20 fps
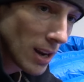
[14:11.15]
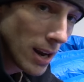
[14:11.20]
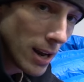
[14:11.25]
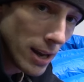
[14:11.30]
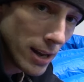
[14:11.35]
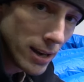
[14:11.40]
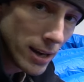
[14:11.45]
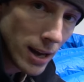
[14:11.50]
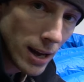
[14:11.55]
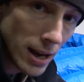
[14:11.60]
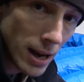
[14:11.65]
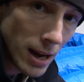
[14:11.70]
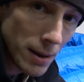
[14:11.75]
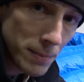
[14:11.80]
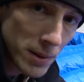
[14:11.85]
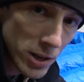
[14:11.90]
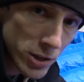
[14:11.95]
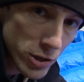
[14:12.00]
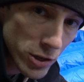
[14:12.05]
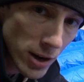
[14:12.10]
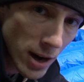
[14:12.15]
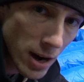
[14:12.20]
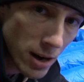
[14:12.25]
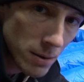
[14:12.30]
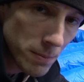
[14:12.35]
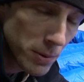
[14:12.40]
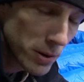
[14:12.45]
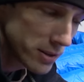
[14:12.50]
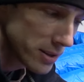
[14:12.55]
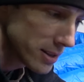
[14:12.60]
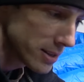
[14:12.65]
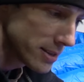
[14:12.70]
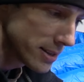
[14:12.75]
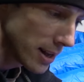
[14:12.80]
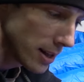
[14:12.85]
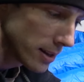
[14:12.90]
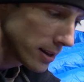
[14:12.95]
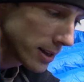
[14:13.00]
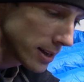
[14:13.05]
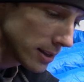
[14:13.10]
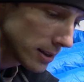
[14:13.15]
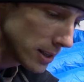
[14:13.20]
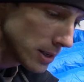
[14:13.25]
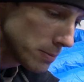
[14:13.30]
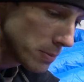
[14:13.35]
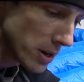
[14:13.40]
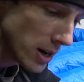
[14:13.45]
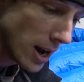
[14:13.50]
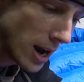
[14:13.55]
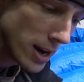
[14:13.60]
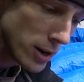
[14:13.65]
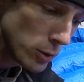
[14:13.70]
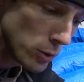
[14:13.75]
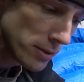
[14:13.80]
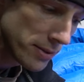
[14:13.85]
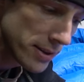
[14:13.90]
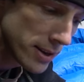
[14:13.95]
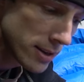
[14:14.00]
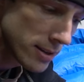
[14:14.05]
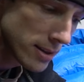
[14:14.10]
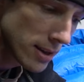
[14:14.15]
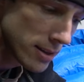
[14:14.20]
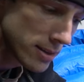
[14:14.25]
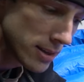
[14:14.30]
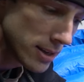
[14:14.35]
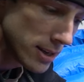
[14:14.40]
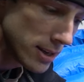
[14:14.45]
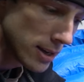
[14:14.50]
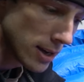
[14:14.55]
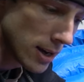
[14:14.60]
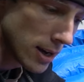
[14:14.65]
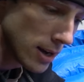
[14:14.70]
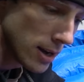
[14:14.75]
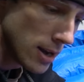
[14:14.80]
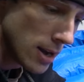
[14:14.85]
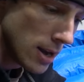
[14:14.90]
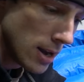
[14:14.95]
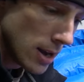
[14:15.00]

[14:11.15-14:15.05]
and I'm not sure how to put this delicately, but I don't think that the uh,